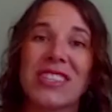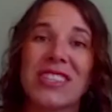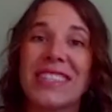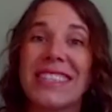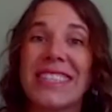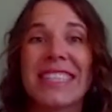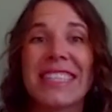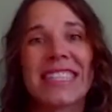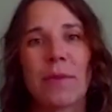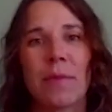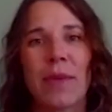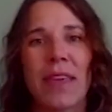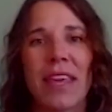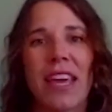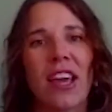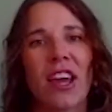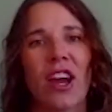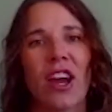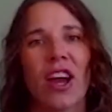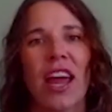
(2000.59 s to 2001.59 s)
just
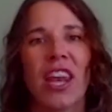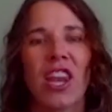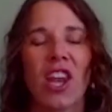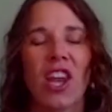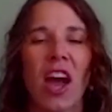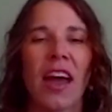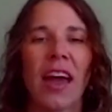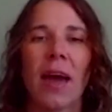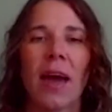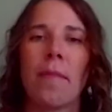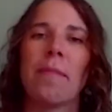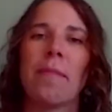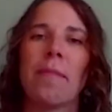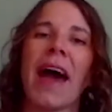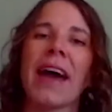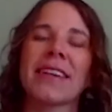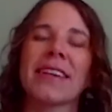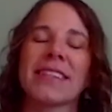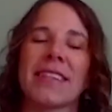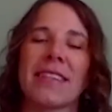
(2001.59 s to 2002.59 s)
disappear and not come
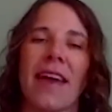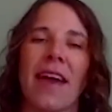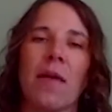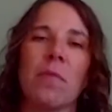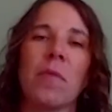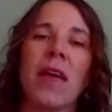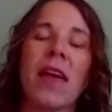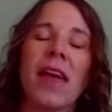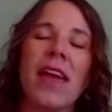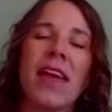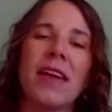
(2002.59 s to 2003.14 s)
back to them.